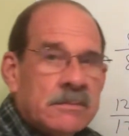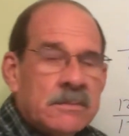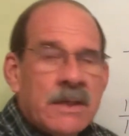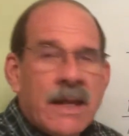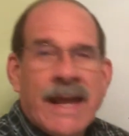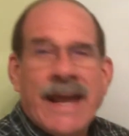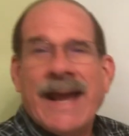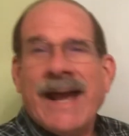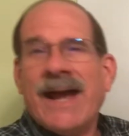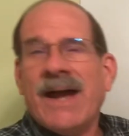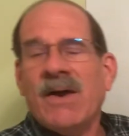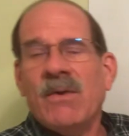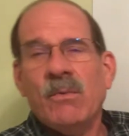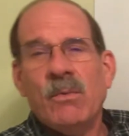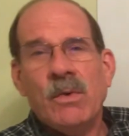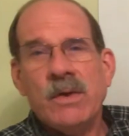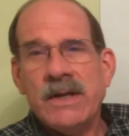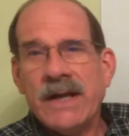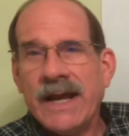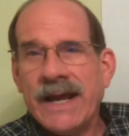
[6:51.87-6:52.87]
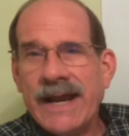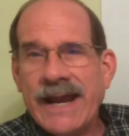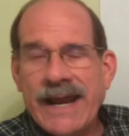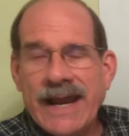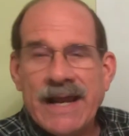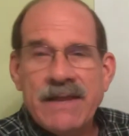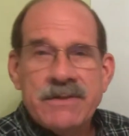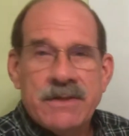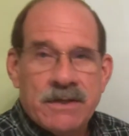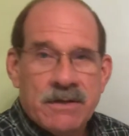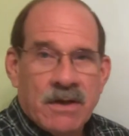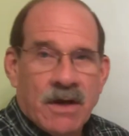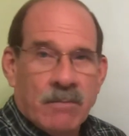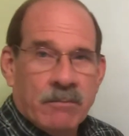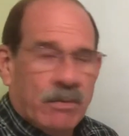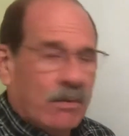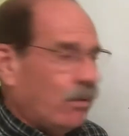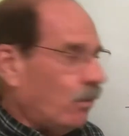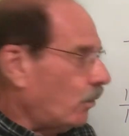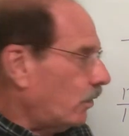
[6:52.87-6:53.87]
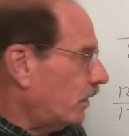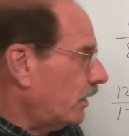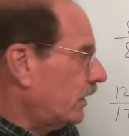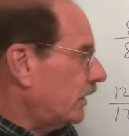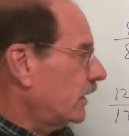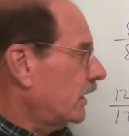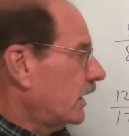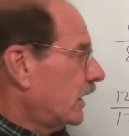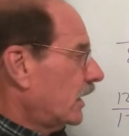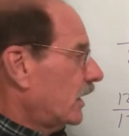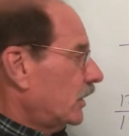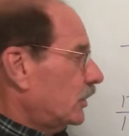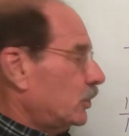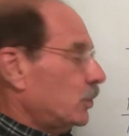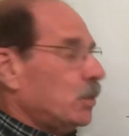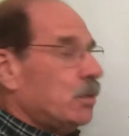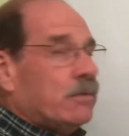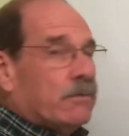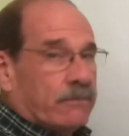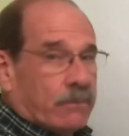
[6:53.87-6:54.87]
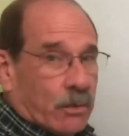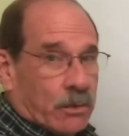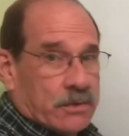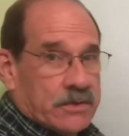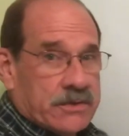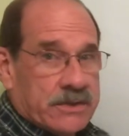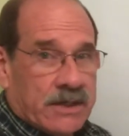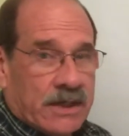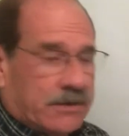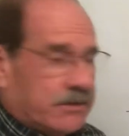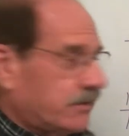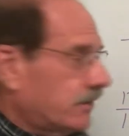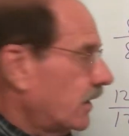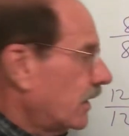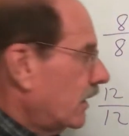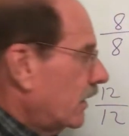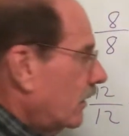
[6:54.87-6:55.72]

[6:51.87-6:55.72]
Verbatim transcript: How would I add the number one to four, six?